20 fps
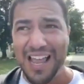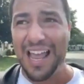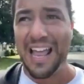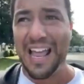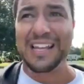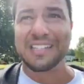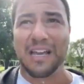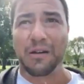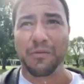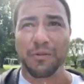
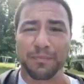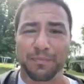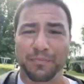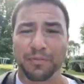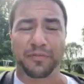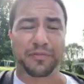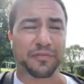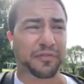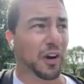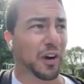And I would
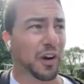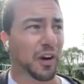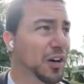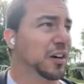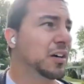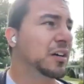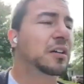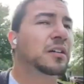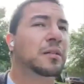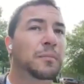
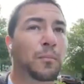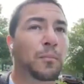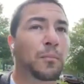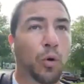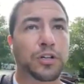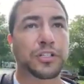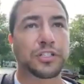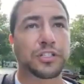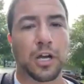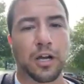prefer
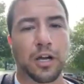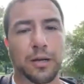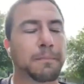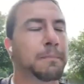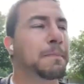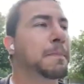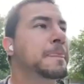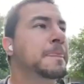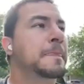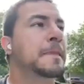more
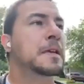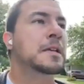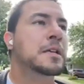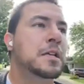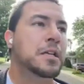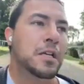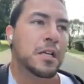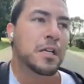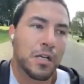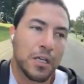time.
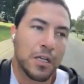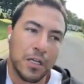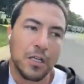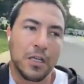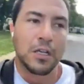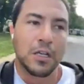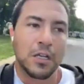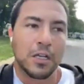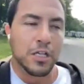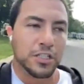
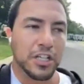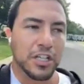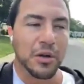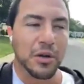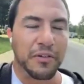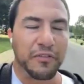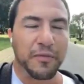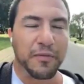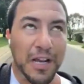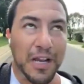
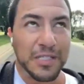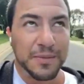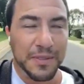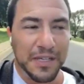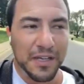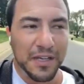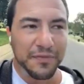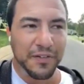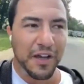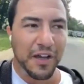So it reminds
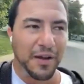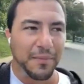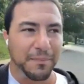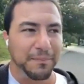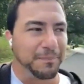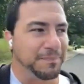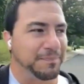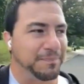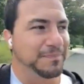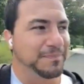me of,
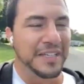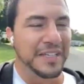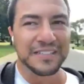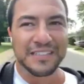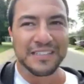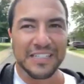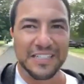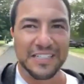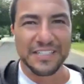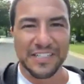
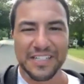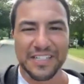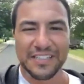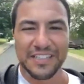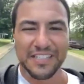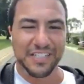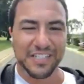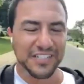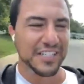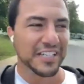there's a
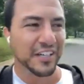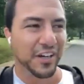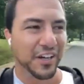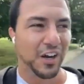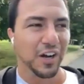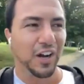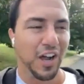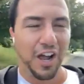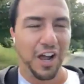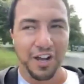
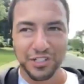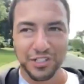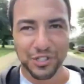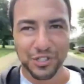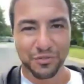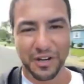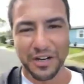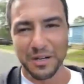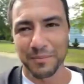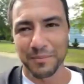singer,
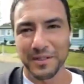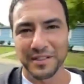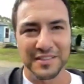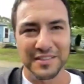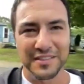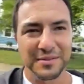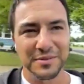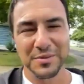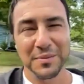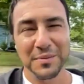Usher Raymond,
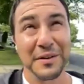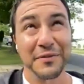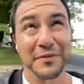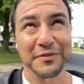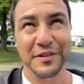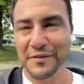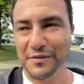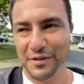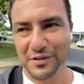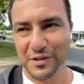who's one of my
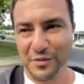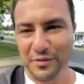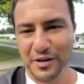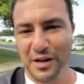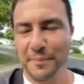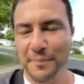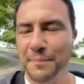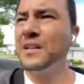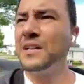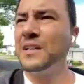favorite growing
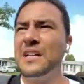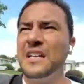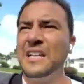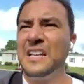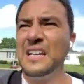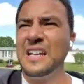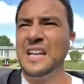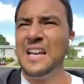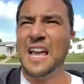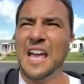up.
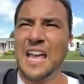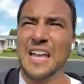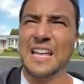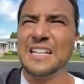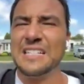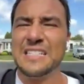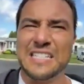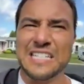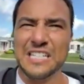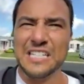
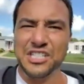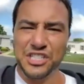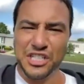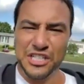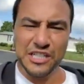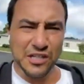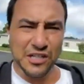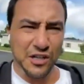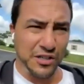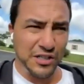And he
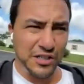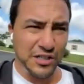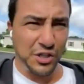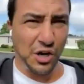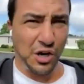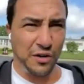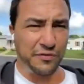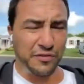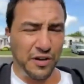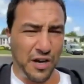cheated on his
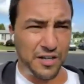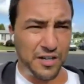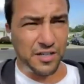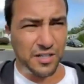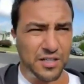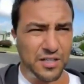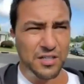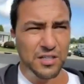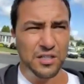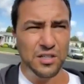girlfriend.